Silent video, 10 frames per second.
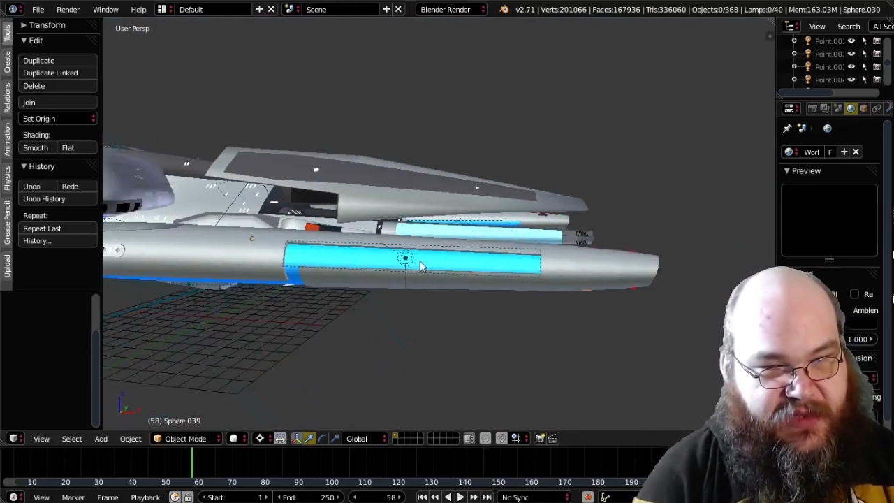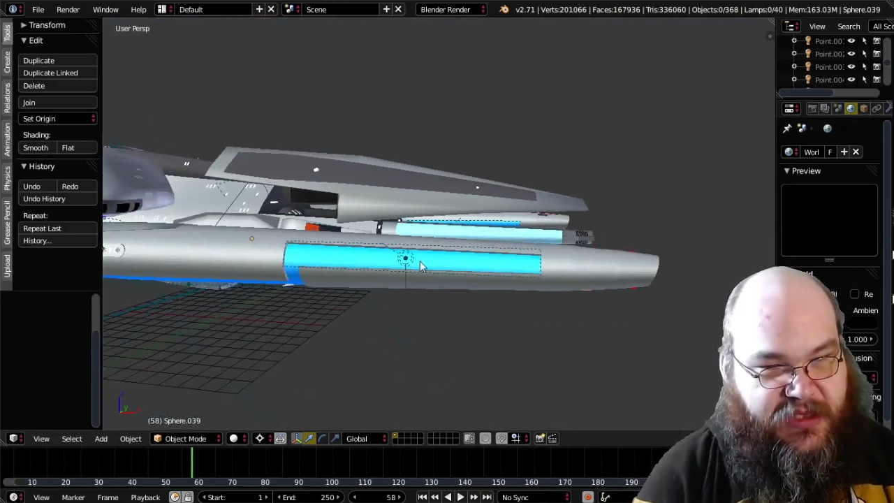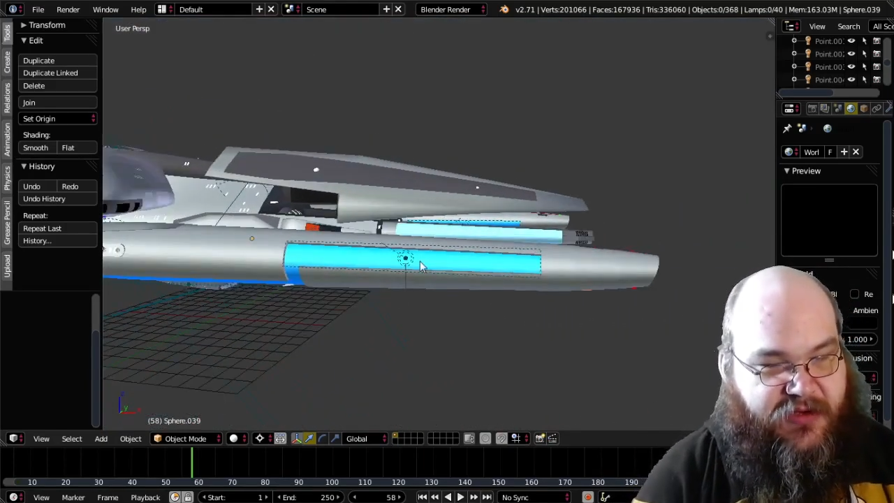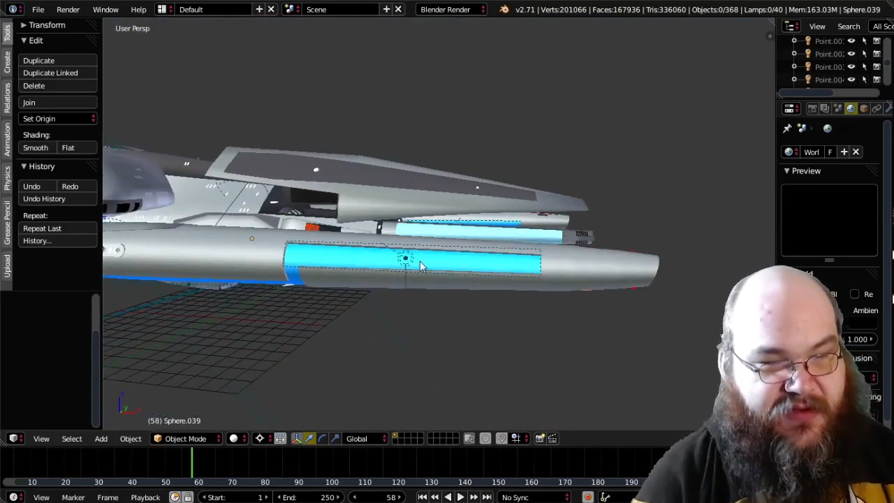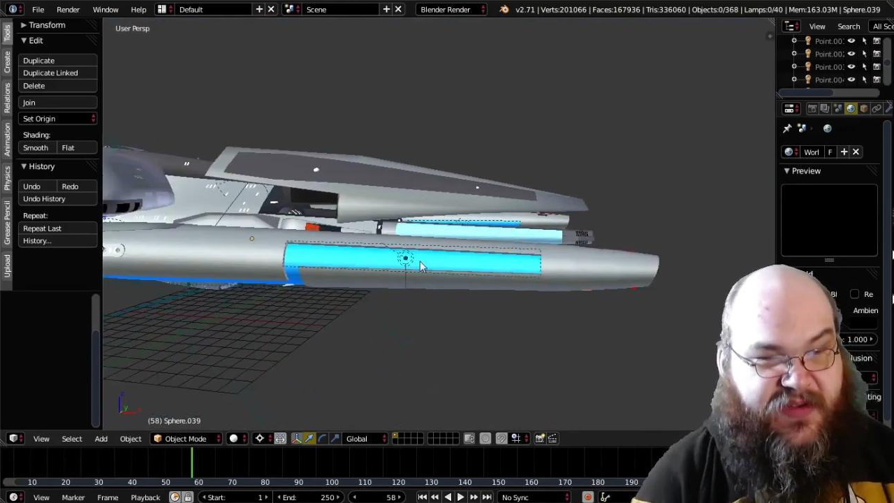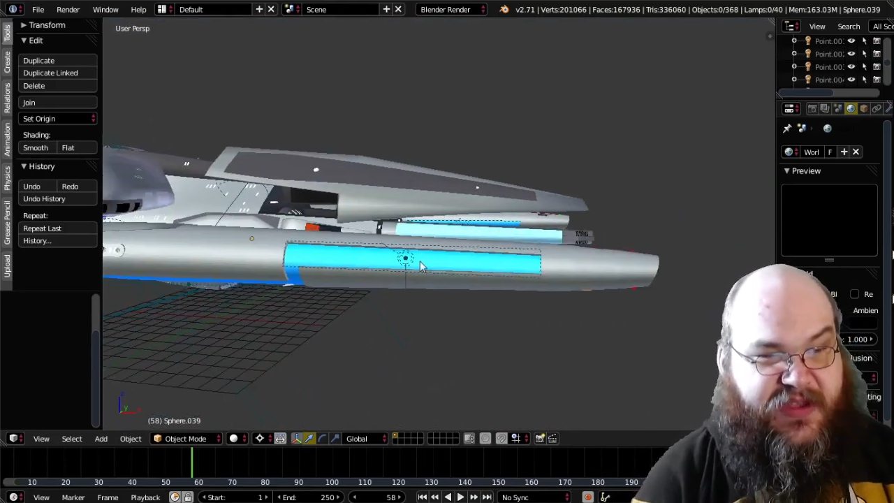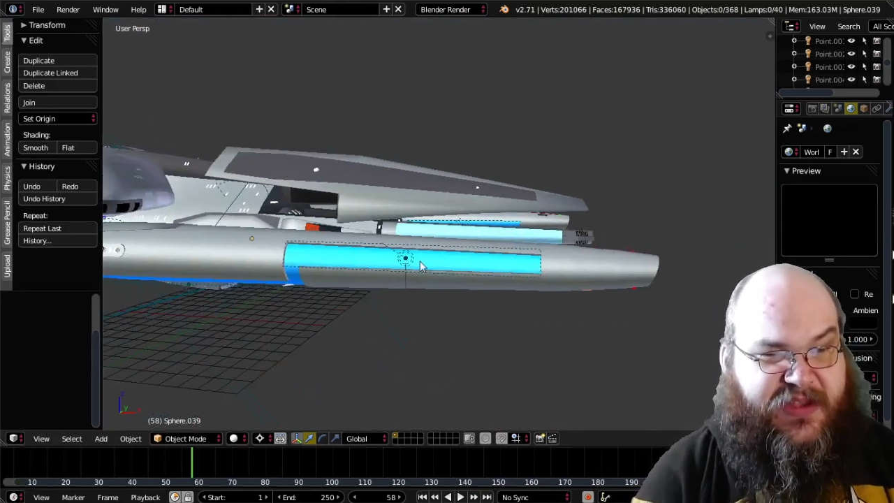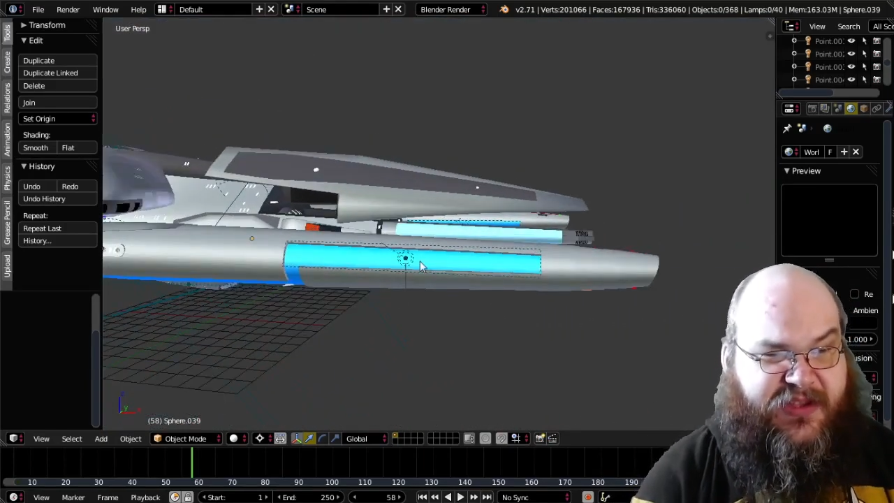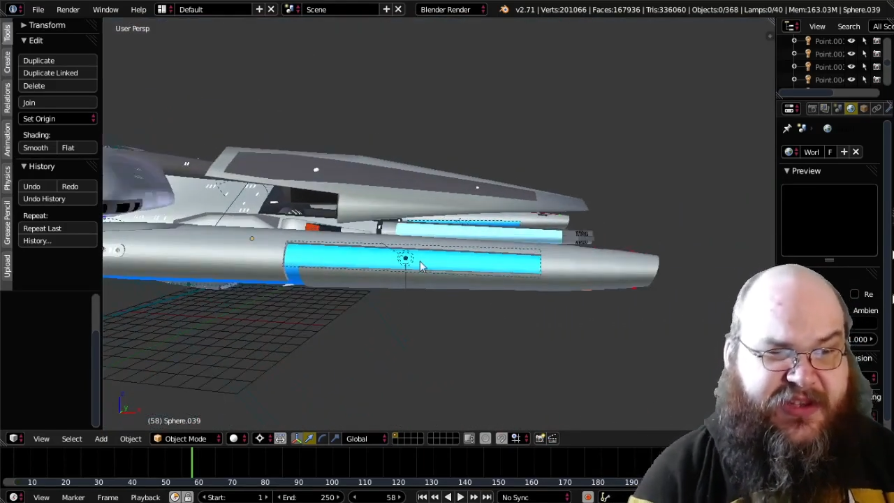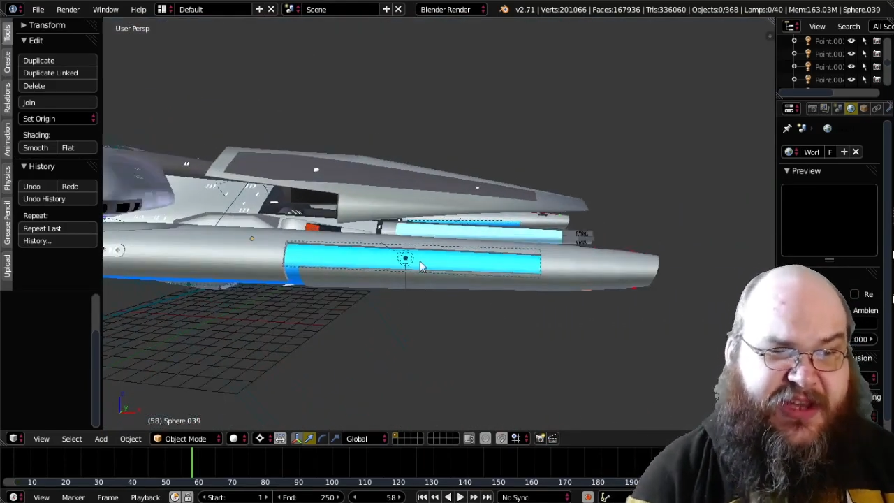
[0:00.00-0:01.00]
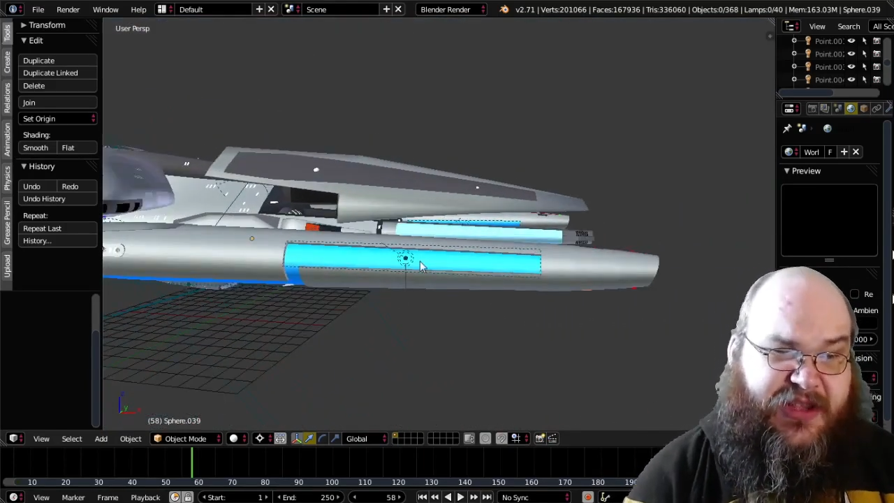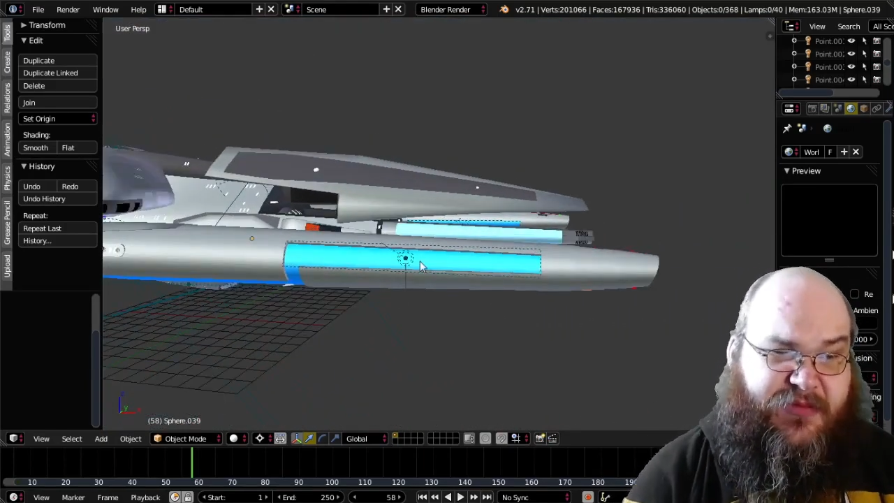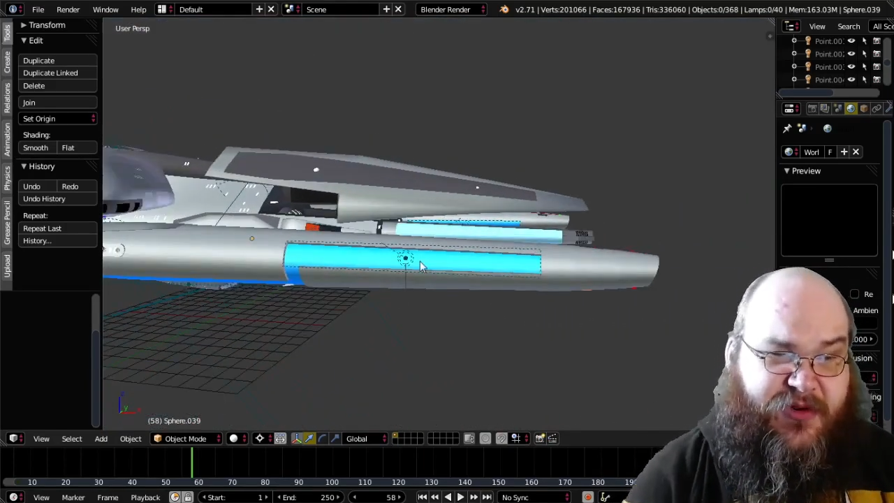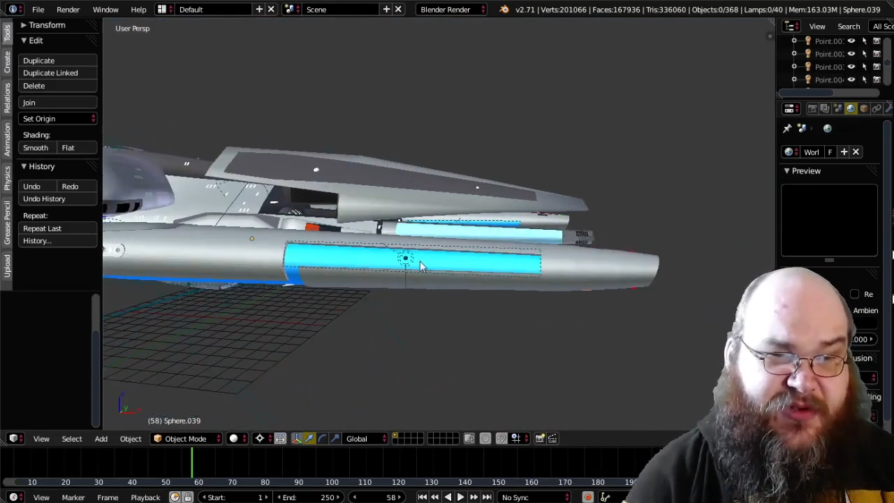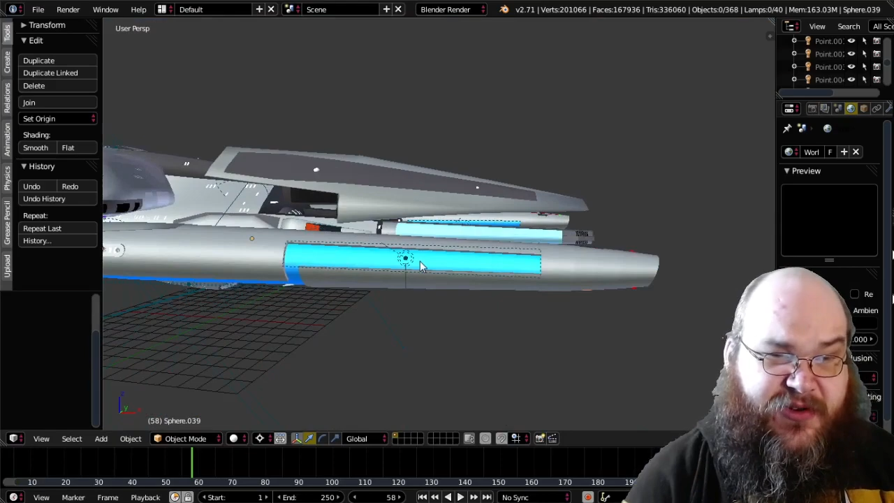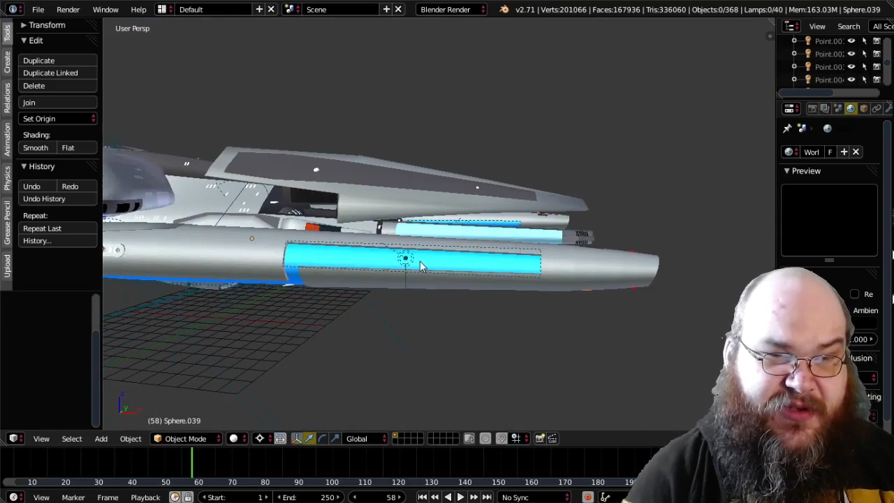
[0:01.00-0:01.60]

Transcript: So we've essentially taken the Protostar